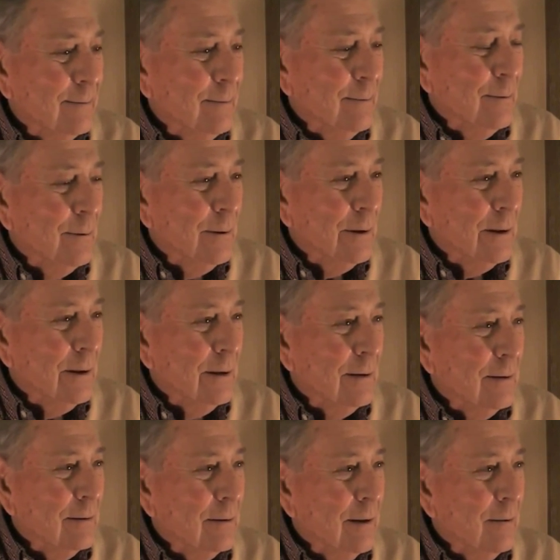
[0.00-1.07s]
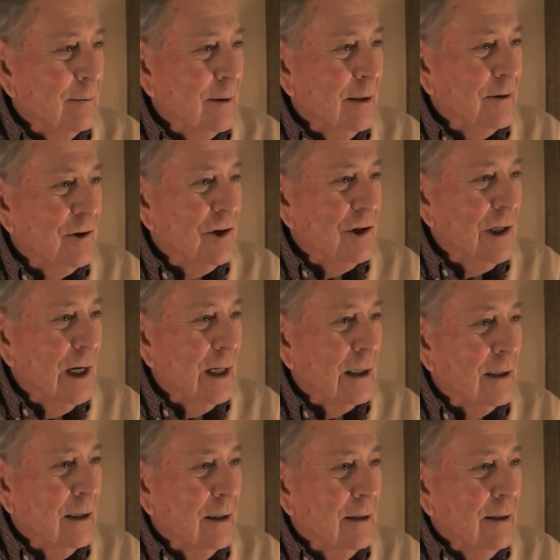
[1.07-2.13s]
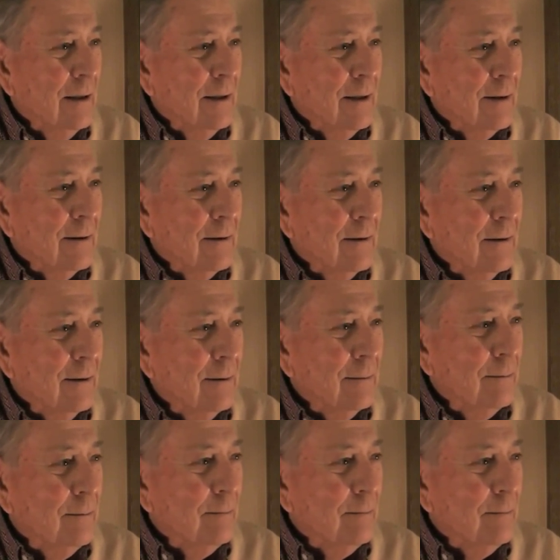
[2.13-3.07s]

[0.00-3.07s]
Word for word: Boy, I'd get shot. Oh,